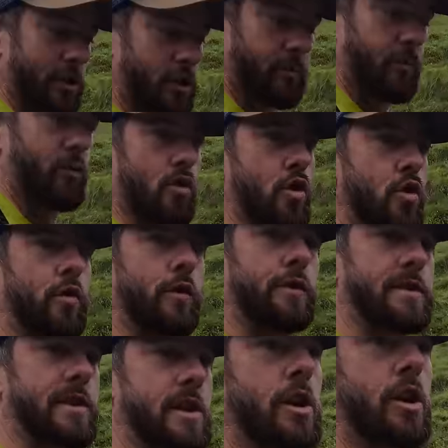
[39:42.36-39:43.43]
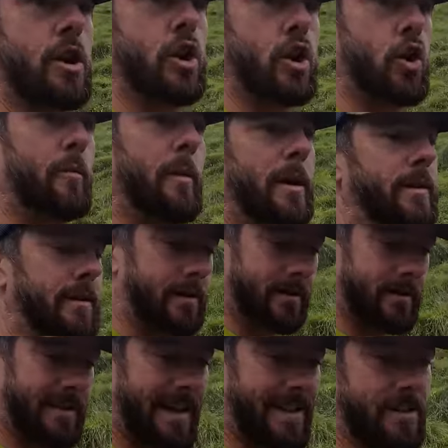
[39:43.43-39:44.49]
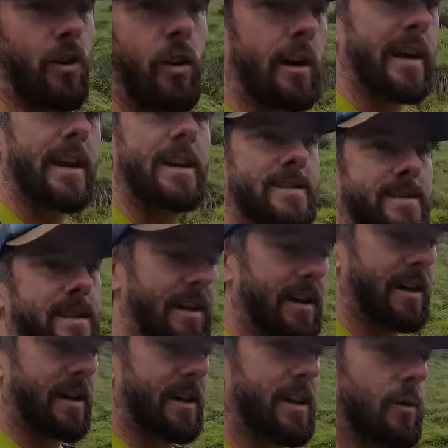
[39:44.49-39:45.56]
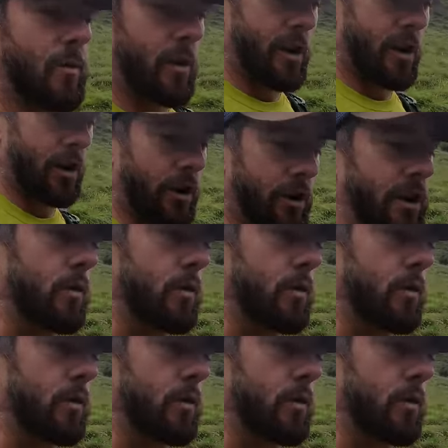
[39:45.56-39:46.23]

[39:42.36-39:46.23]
just proves that you're human. That's all it is. What are you going to